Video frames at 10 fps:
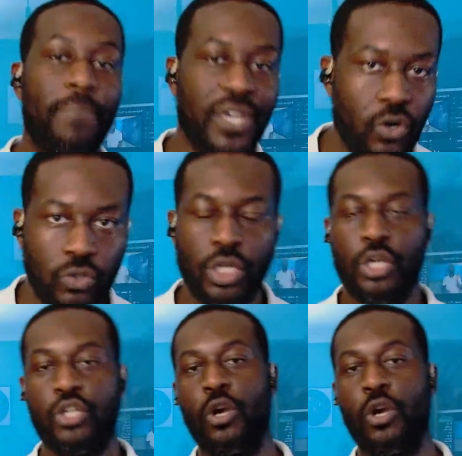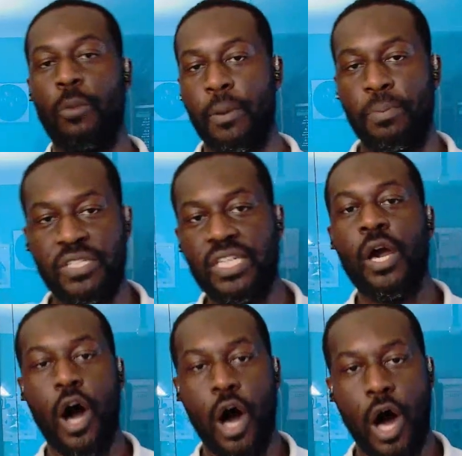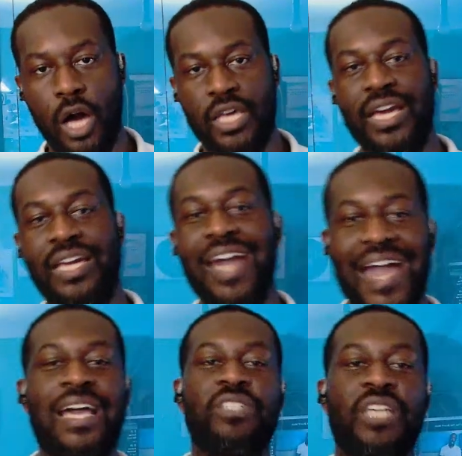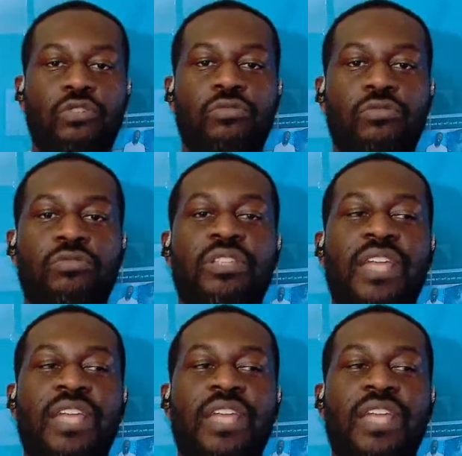your property arc. Guys, I'm telling you, that is one you